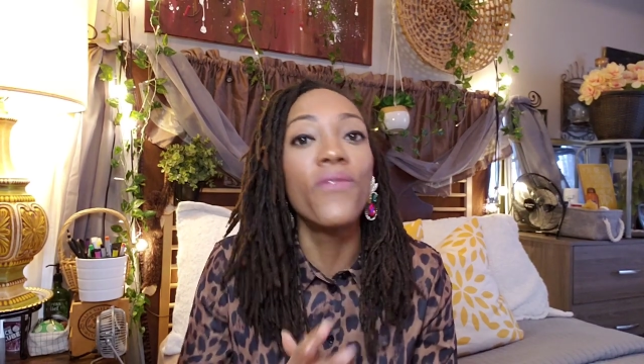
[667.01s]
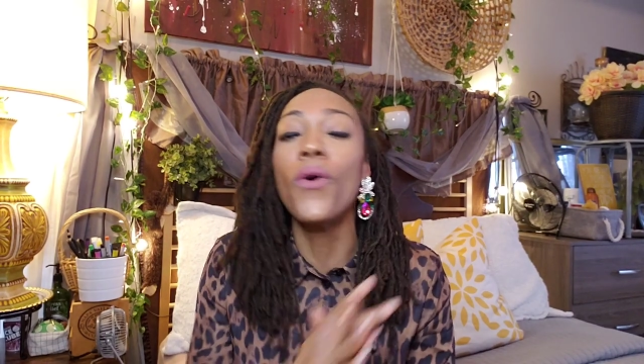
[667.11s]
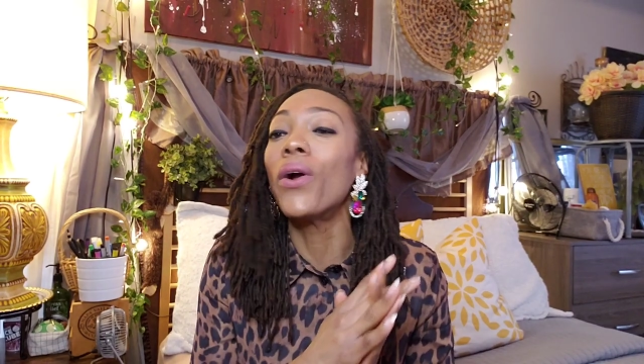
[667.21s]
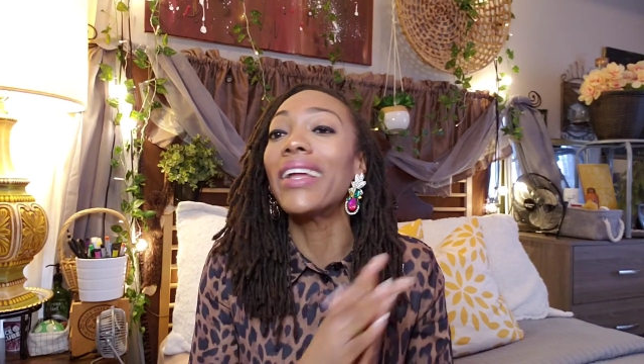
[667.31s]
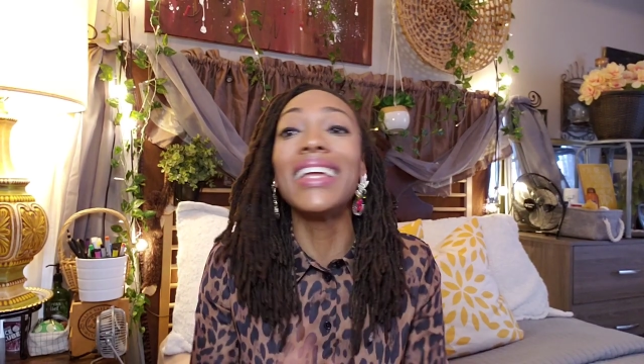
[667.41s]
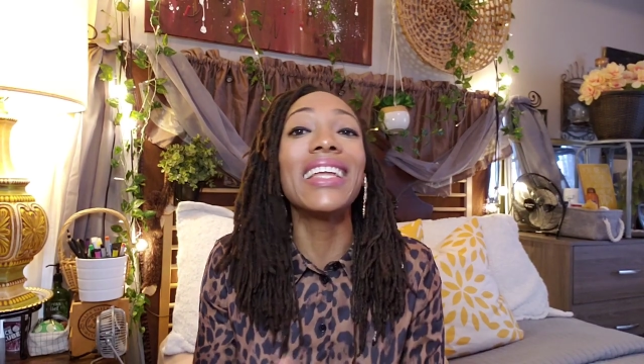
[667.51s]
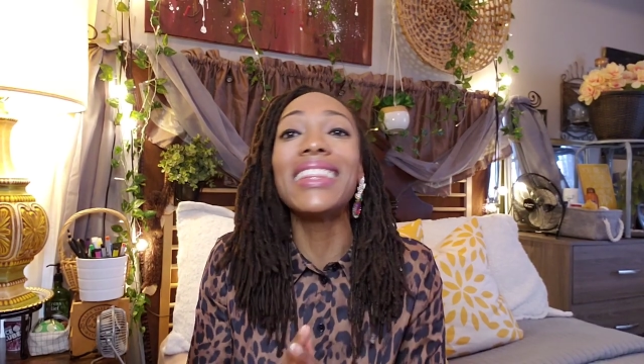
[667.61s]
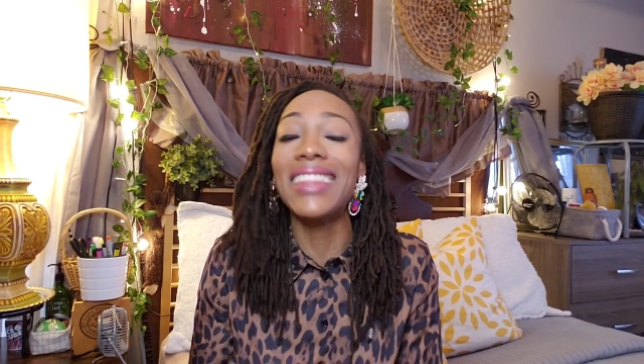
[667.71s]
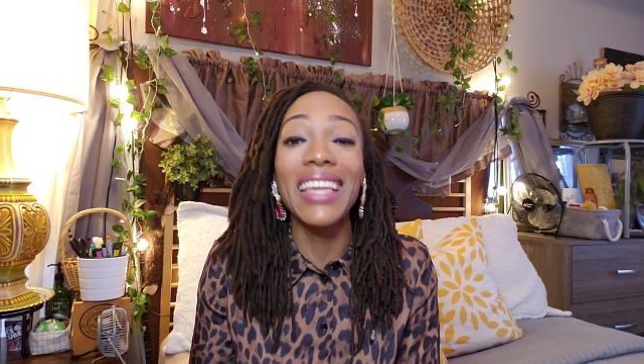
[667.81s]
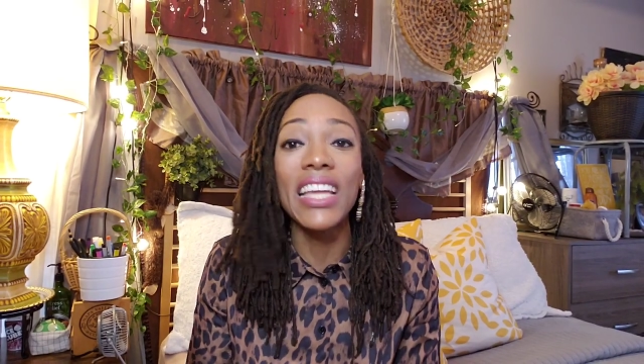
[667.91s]
for
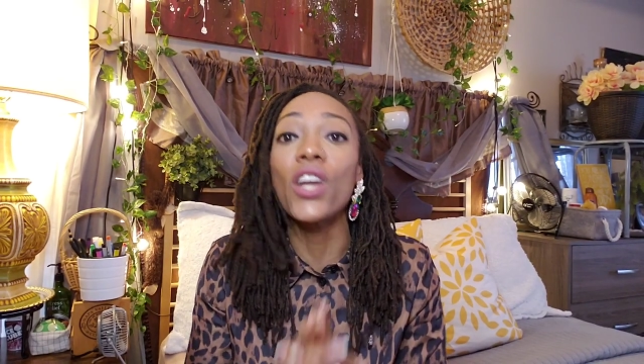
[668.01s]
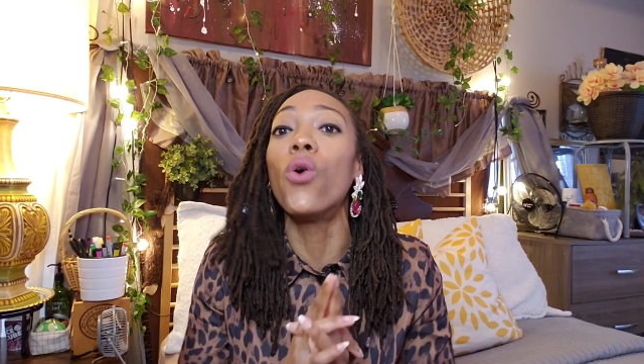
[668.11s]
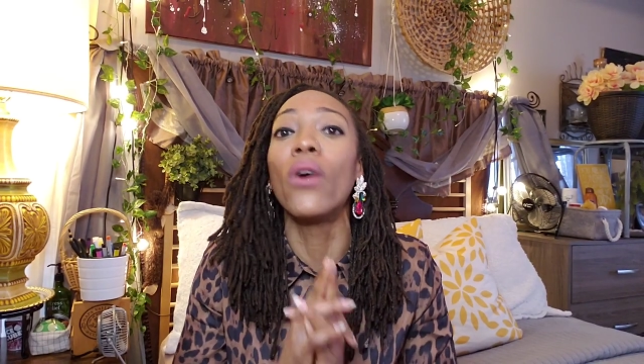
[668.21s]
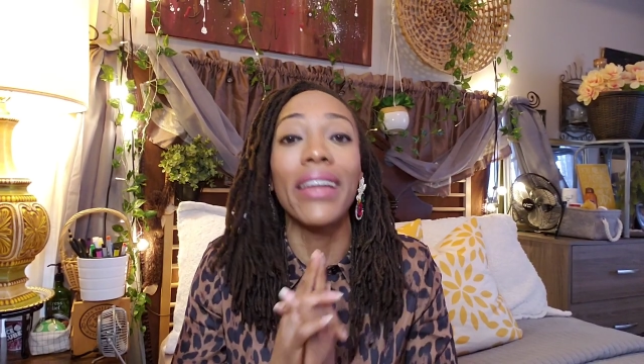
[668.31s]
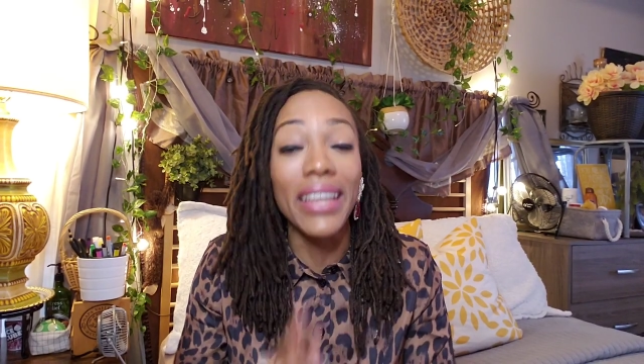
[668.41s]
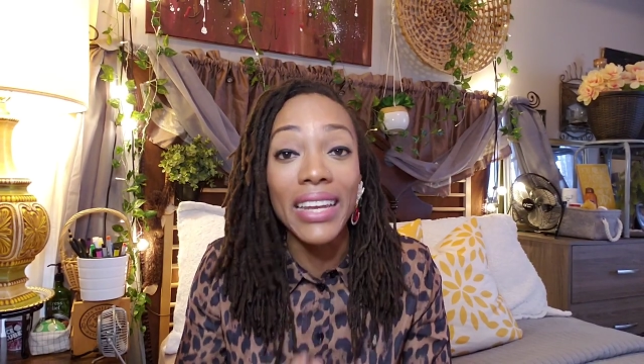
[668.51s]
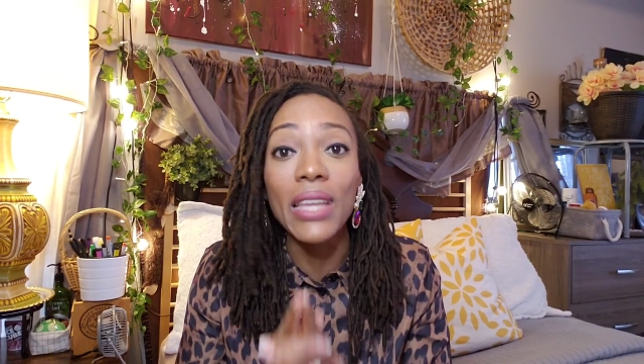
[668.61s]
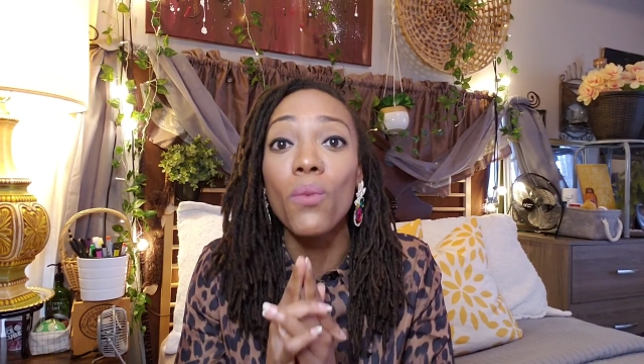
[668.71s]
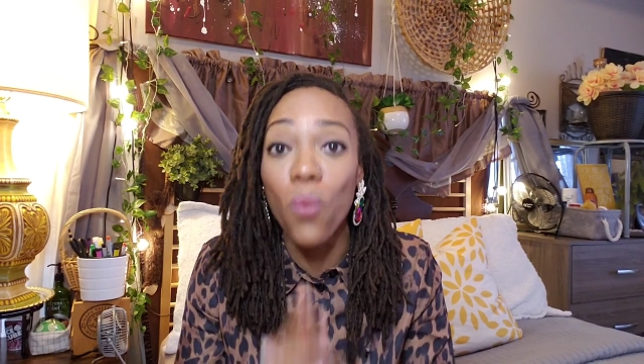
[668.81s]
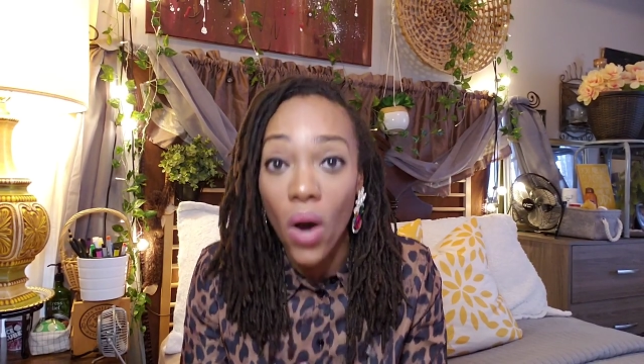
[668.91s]
anything or
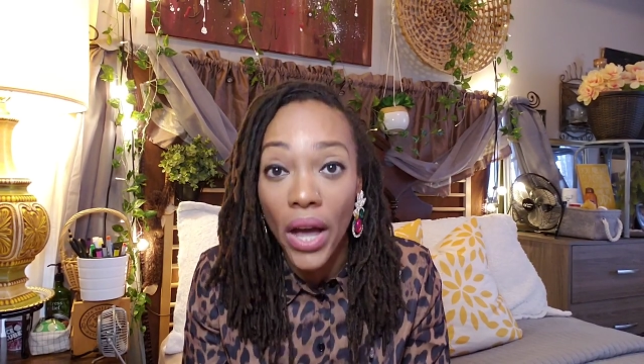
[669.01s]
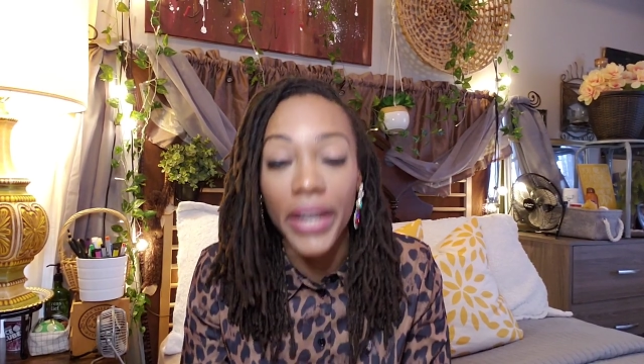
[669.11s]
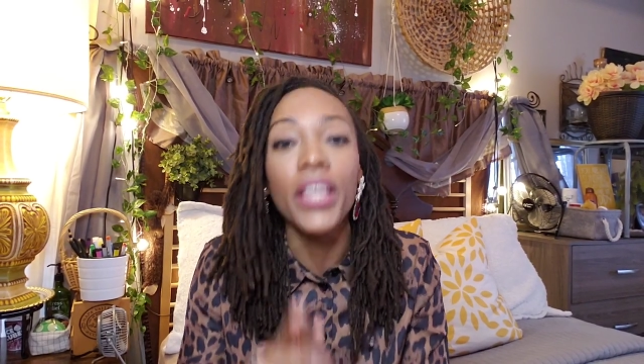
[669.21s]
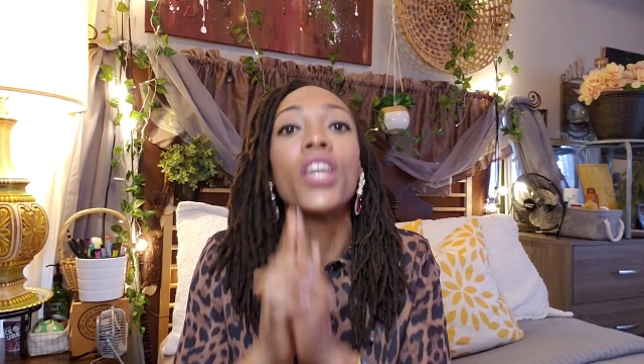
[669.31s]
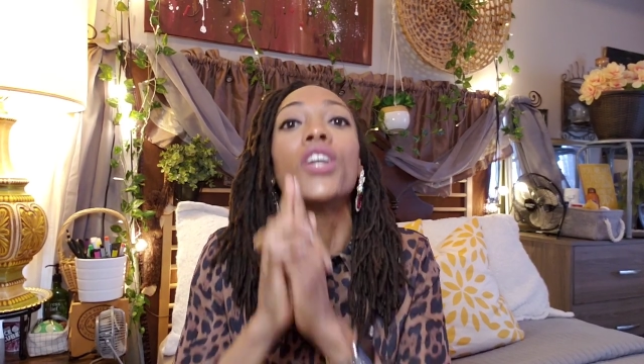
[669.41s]
anyone.